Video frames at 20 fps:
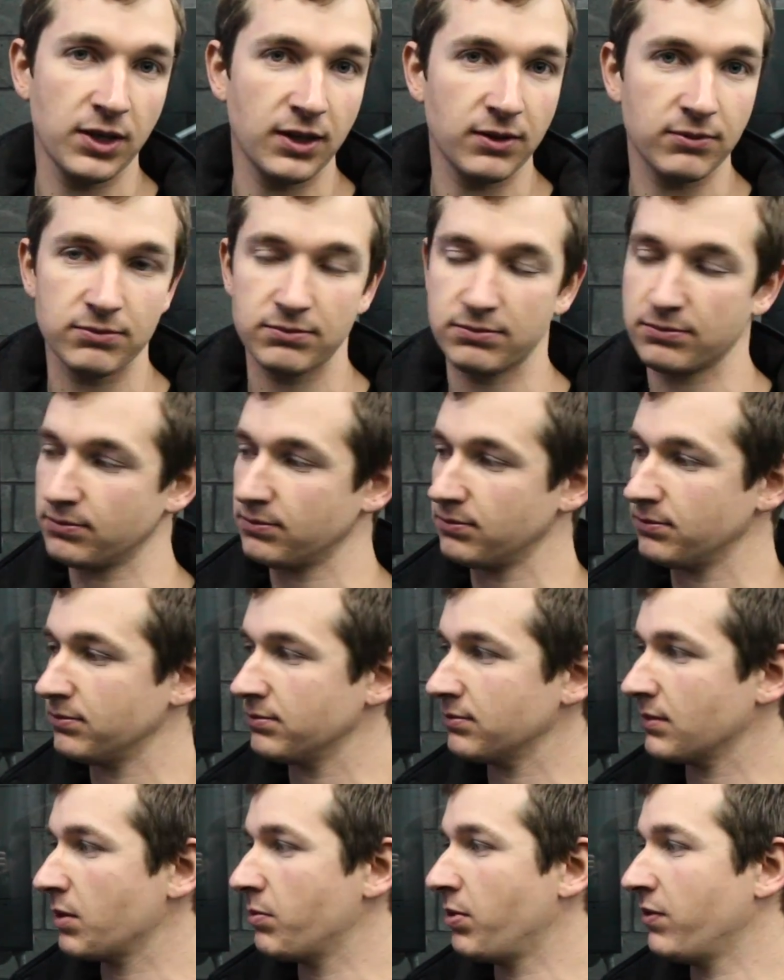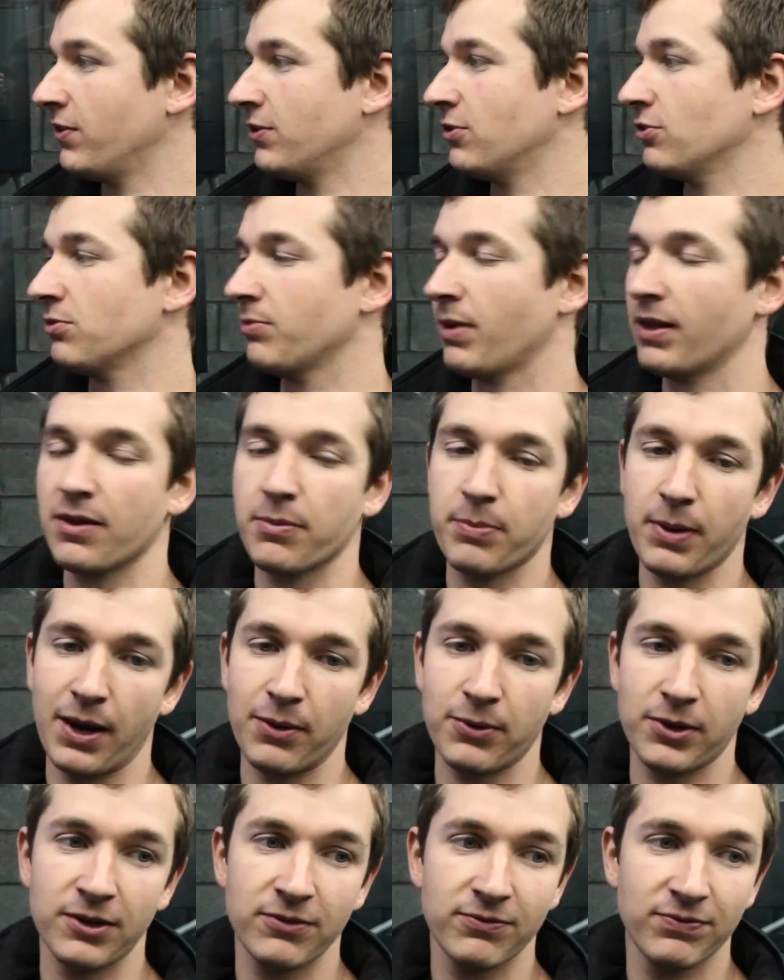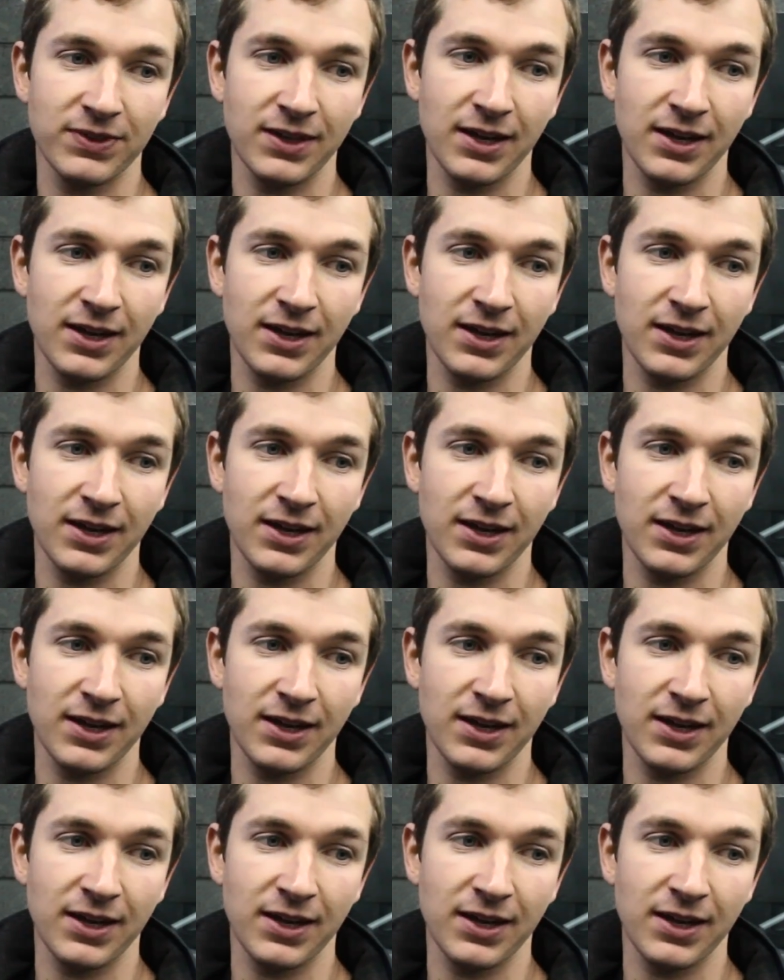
it, but if it doesn't make the power